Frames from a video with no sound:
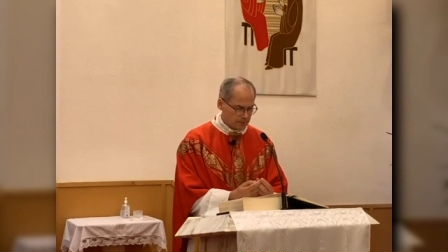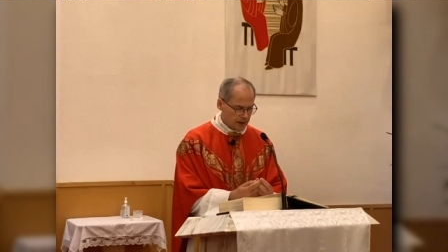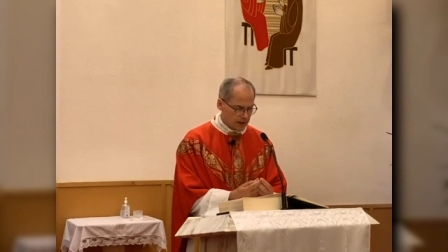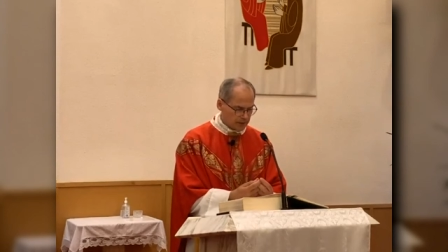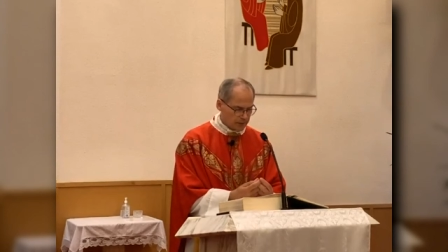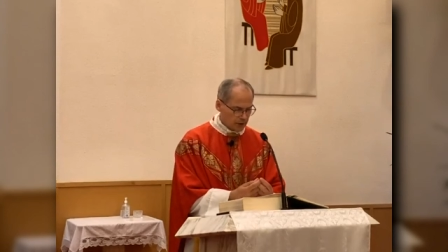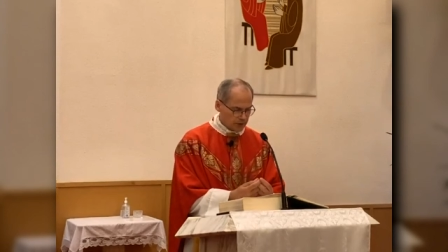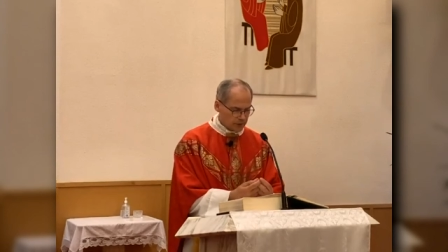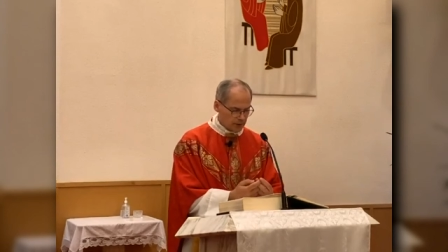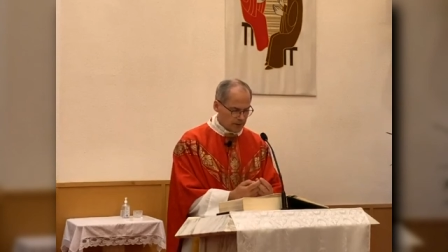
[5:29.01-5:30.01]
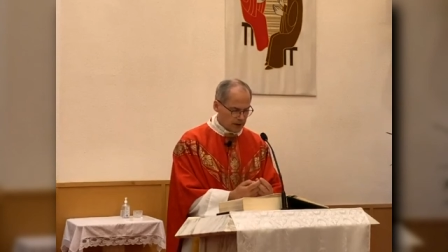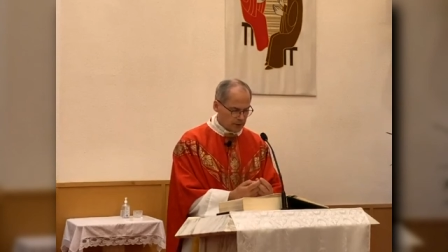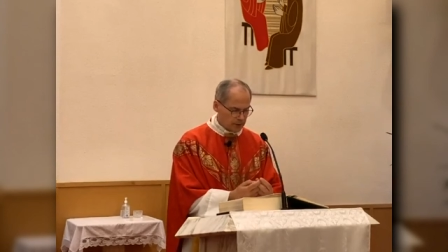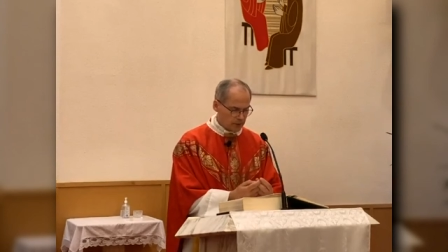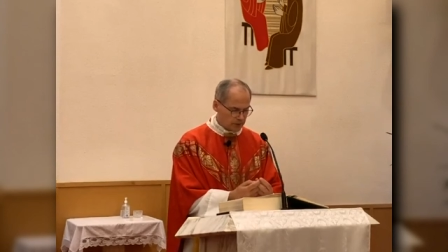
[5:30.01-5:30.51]
And it's a, it's a
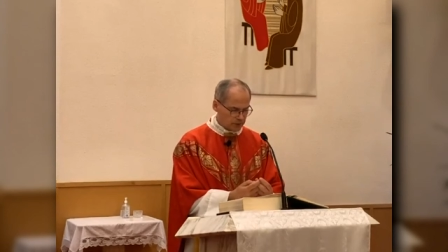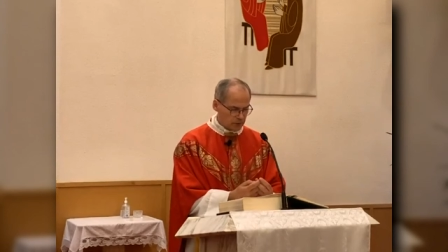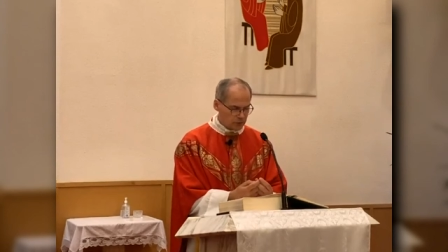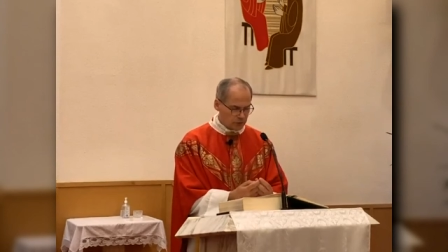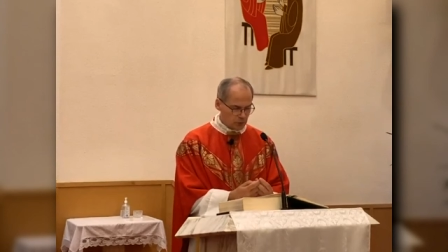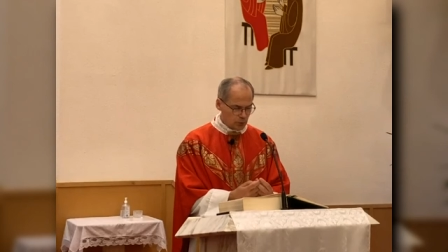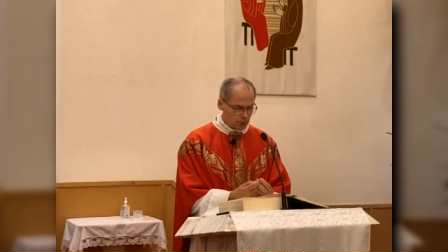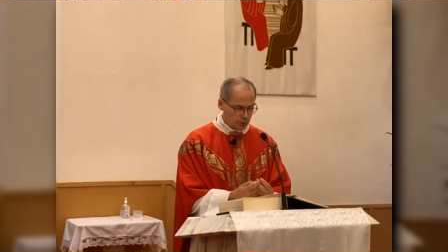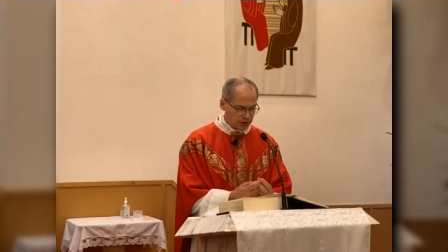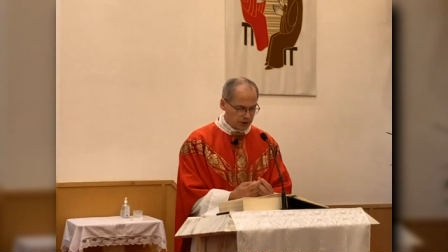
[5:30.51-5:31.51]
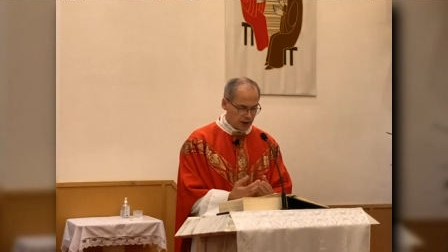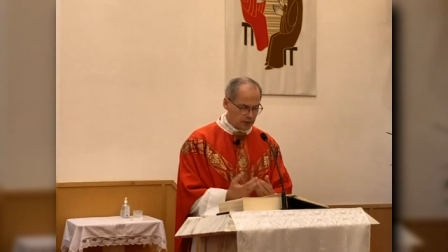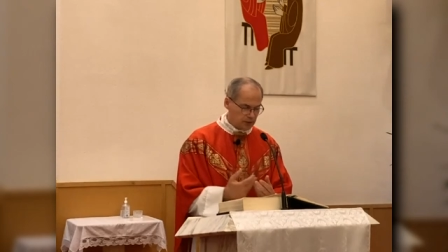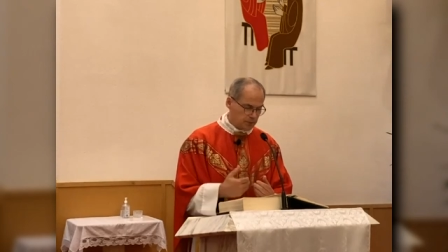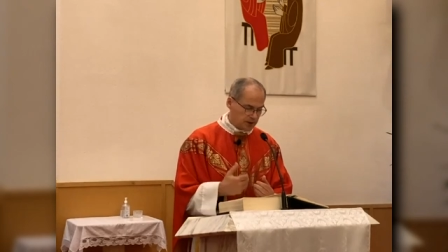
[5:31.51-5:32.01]
reminder to us to do what we
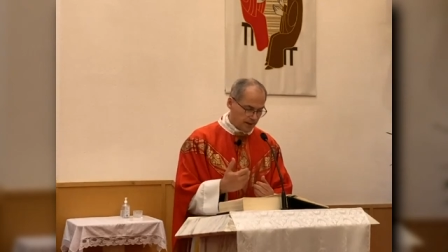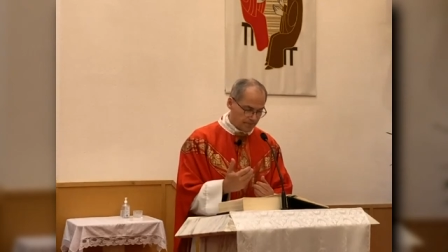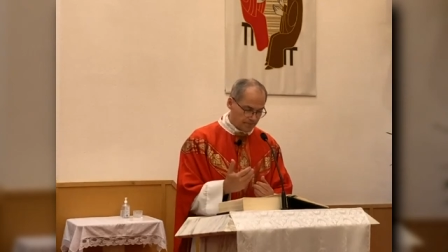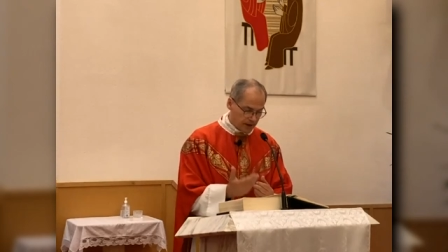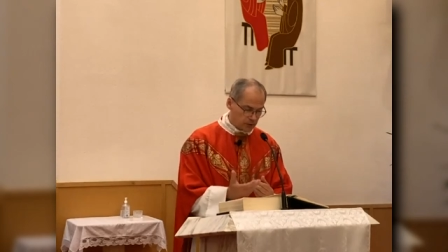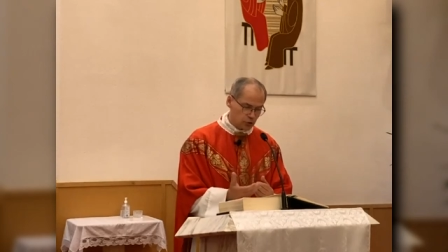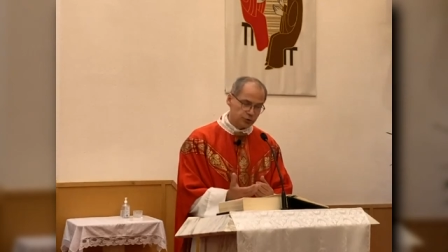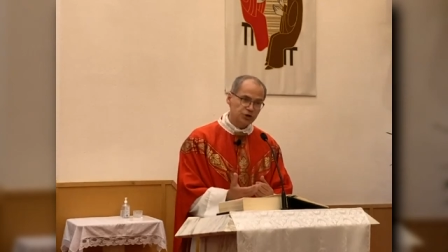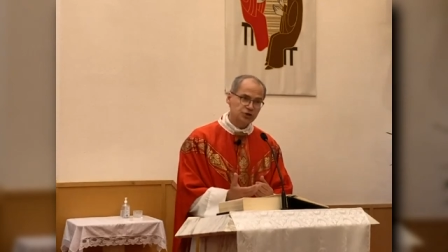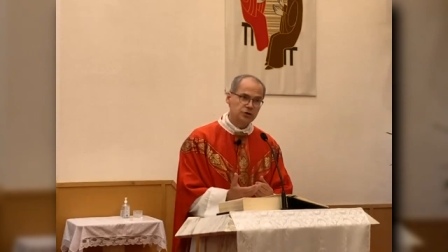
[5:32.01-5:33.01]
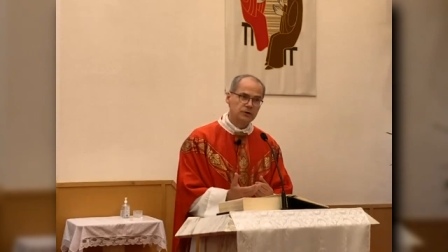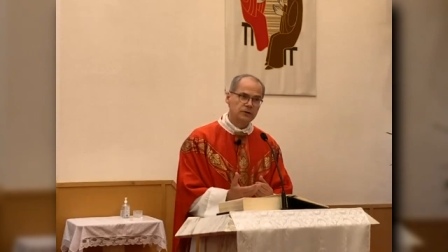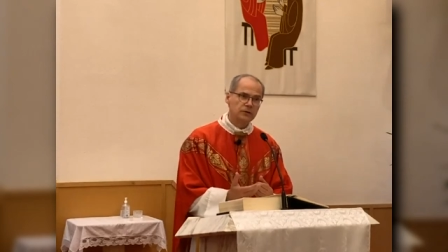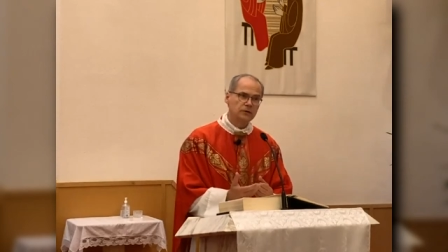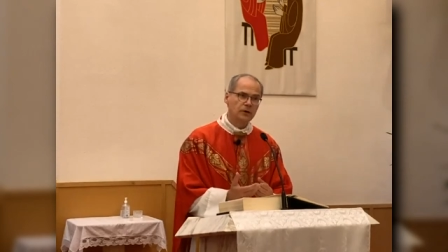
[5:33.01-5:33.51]
can to become better
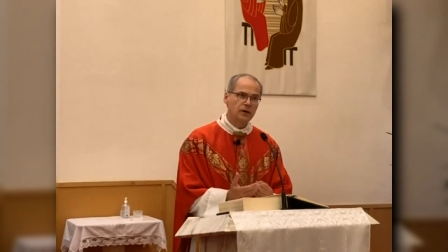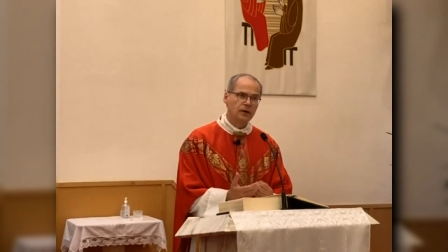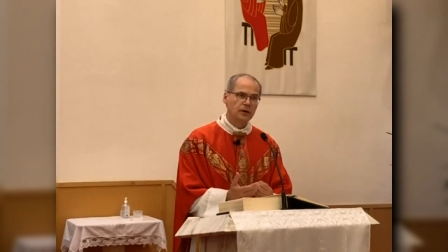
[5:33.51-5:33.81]
Christians,